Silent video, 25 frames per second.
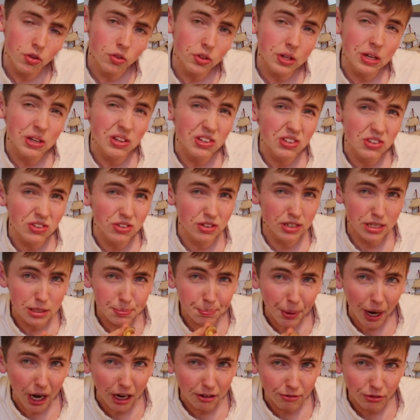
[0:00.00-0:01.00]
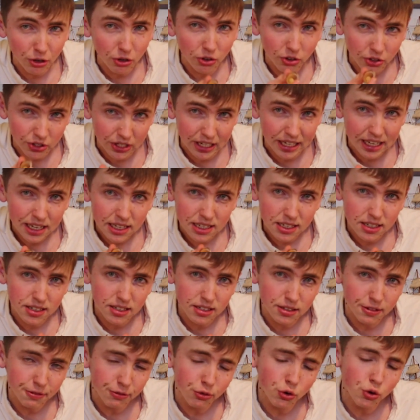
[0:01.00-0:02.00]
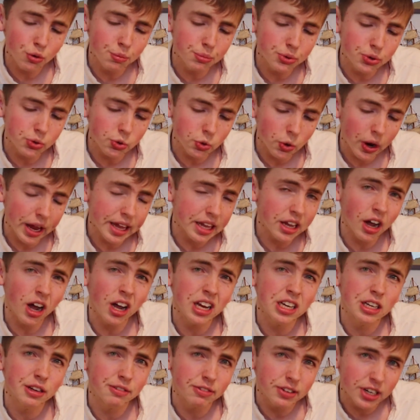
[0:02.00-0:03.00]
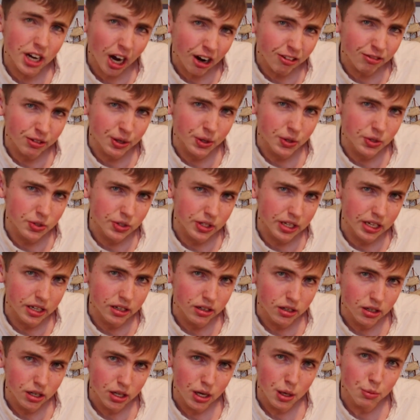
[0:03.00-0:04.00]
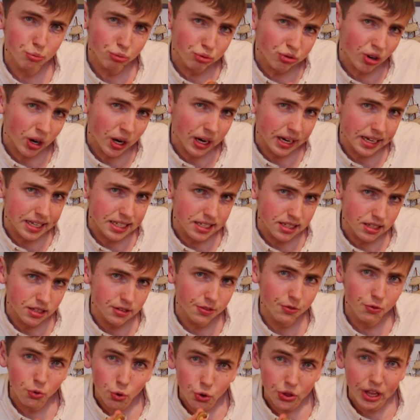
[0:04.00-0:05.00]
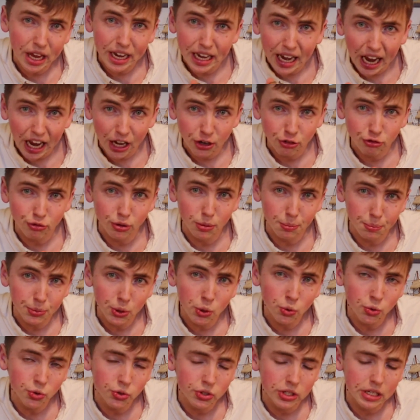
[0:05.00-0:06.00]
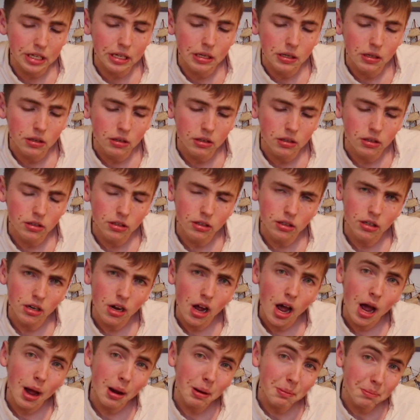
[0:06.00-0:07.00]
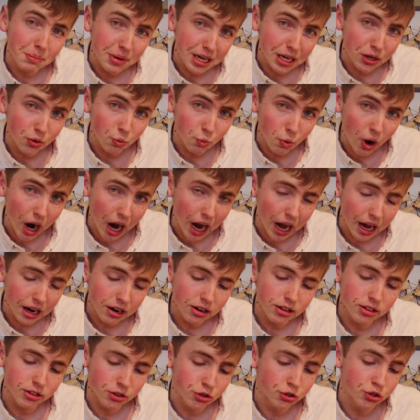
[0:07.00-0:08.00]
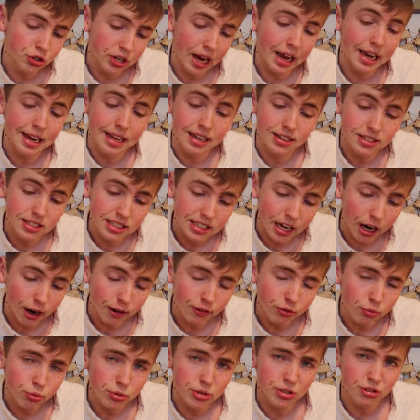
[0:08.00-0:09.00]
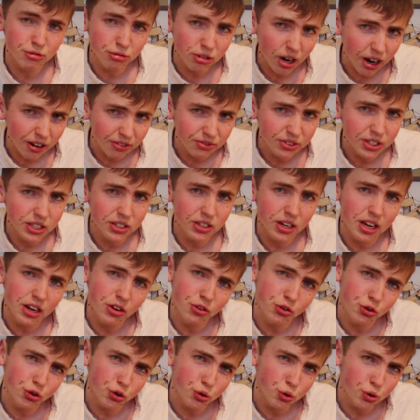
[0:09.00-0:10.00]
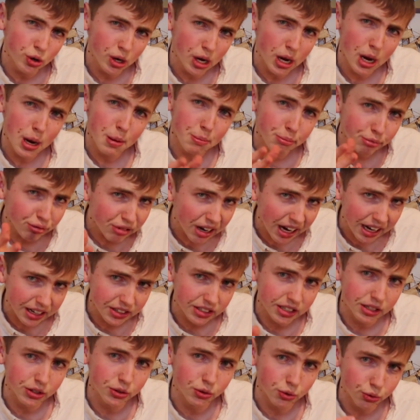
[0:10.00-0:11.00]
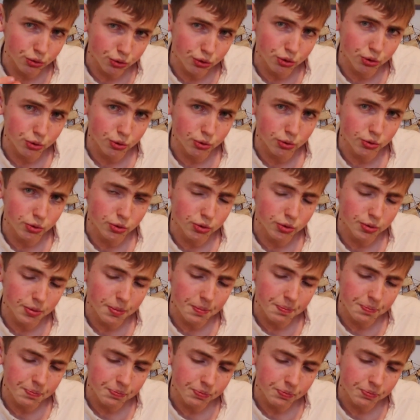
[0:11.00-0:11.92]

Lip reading: These spiral discs formed a kind of currency prized for their natural beauty. Meanwhile, the shell itself was crafted into practical tools.